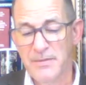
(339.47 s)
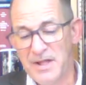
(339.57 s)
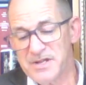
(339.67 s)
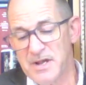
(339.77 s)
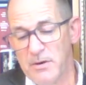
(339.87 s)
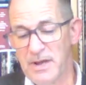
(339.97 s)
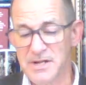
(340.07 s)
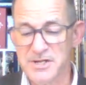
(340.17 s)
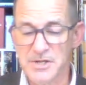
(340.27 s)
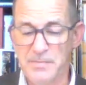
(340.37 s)
And that's how he
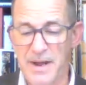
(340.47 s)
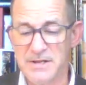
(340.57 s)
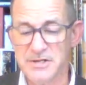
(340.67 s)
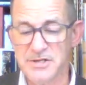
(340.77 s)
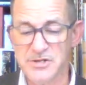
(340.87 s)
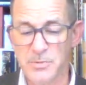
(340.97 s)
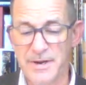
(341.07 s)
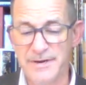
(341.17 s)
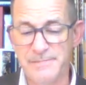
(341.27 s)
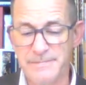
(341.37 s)
ends this passage as
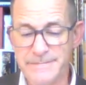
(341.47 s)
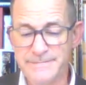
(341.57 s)
well.